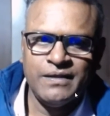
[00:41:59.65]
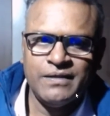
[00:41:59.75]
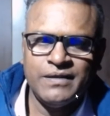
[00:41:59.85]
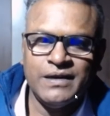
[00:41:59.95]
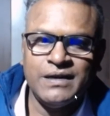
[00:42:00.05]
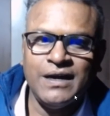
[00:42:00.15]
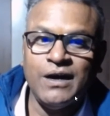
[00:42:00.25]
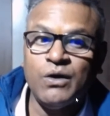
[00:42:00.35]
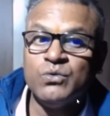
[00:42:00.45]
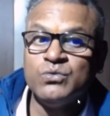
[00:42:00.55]

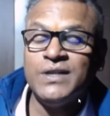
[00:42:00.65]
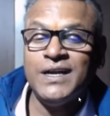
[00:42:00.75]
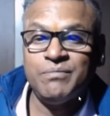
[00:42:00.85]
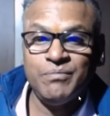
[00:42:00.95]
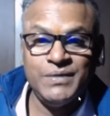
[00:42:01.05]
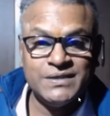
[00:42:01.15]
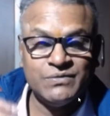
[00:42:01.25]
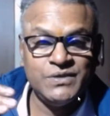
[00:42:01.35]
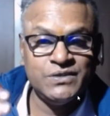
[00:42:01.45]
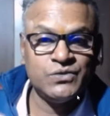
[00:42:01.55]
How that
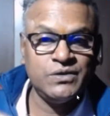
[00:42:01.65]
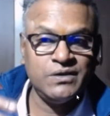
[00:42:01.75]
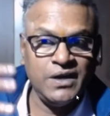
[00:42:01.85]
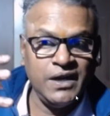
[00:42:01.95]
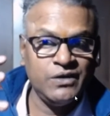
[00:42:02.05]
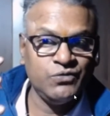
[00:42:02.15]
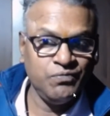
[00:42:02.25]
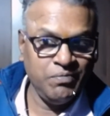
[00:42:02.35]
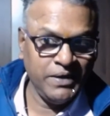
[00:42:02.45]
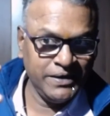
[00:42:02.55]
means, we should try to
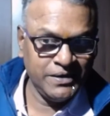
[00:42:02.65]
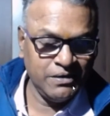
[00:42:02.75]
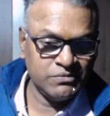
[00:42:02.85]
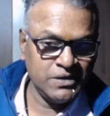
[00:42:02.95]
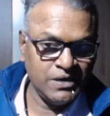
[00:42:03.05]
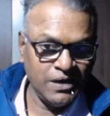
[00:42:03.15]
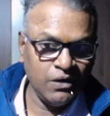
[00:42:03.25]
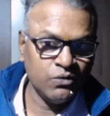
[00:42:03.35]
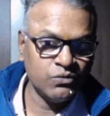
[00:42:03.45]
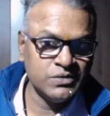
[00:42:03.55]
find out that
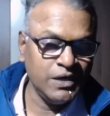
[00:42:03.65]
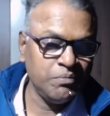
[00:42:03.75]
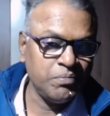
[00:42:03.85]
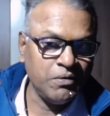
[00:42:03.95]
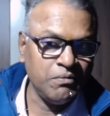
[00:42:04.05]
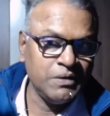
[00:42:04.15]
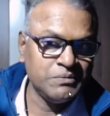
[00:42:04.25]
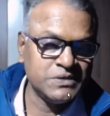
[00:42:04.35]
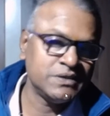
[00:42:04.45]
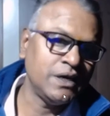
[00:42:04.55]
how that
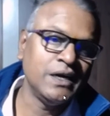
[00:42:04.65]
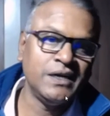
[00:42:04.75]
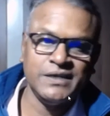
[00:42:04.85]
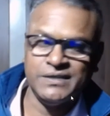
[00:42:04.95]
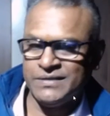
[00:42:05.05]
problem started,